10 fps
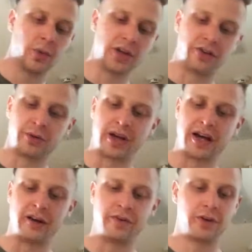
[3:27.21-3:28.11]
We also
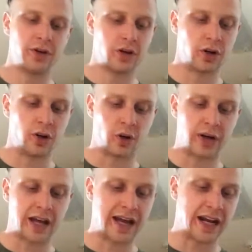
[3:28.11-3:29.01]
have
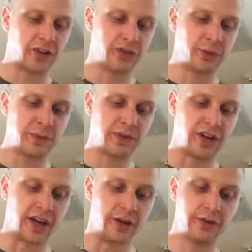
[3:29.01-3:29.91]
organic sweet
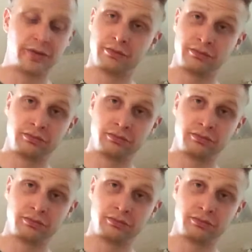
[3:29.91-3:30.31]
potatoes,